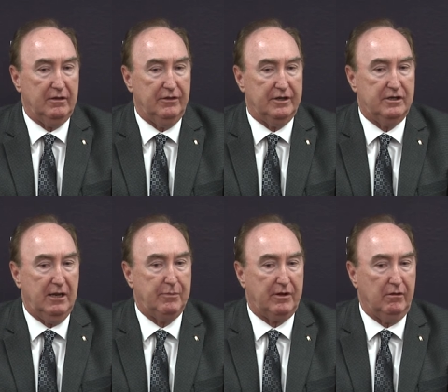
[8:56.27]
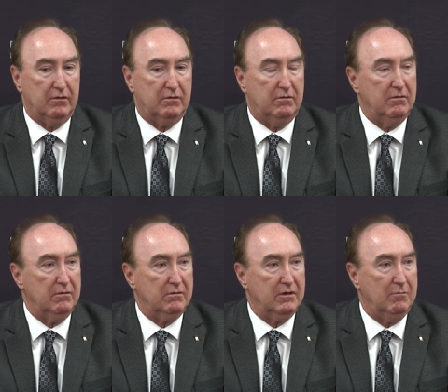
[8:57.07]
the typical
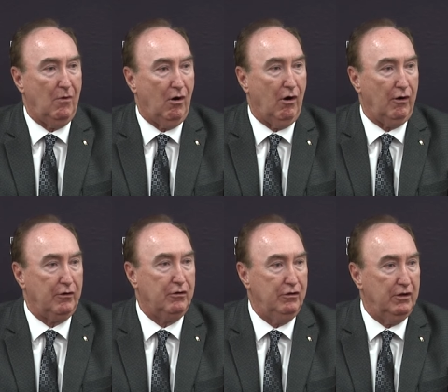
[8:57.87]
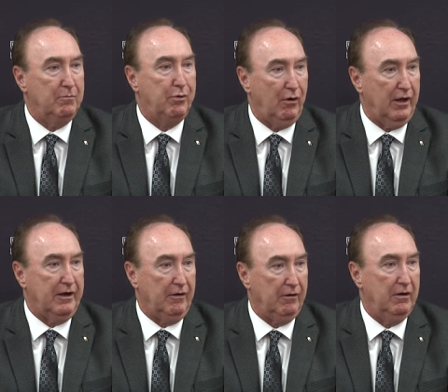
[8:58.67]
Lamar good
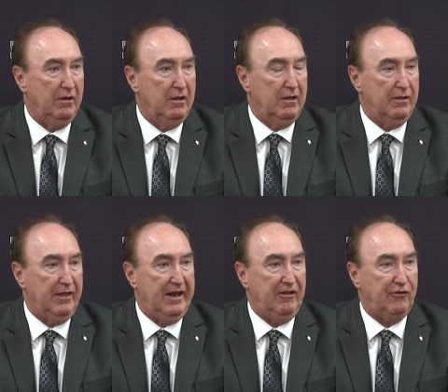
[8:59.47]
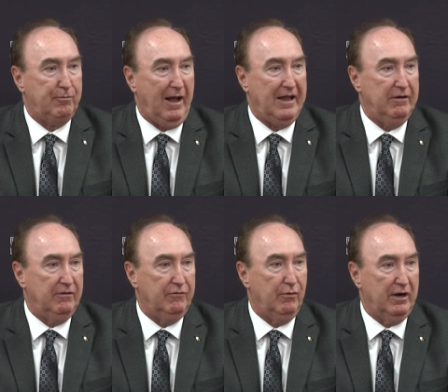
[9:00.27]
player that in spite
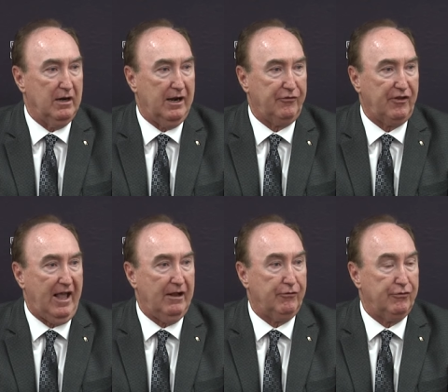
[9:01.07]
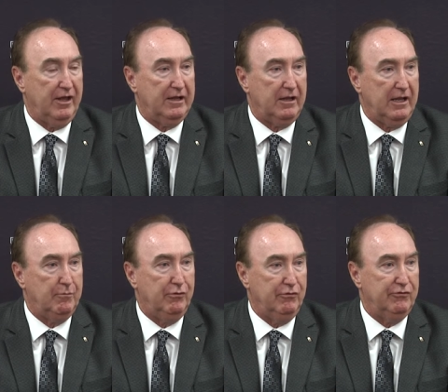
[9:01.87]
of what a lot of scouts think, he
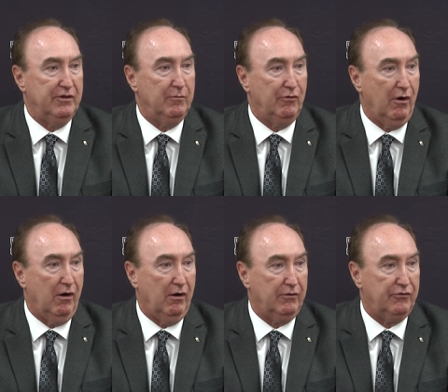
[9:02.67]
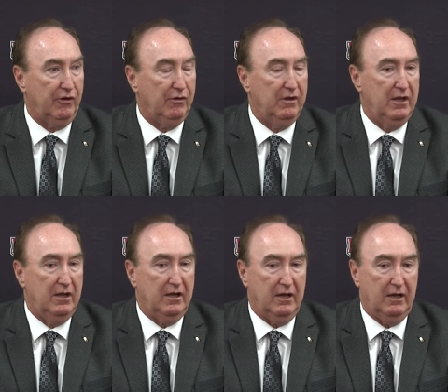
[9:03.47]
proves them wrong. So
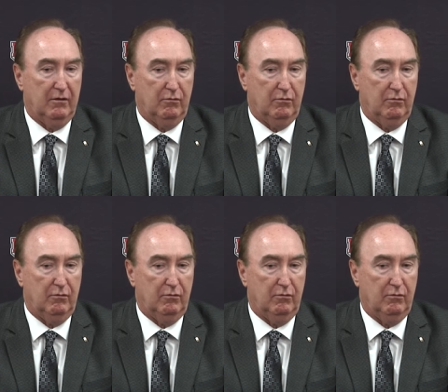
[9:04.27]
uh,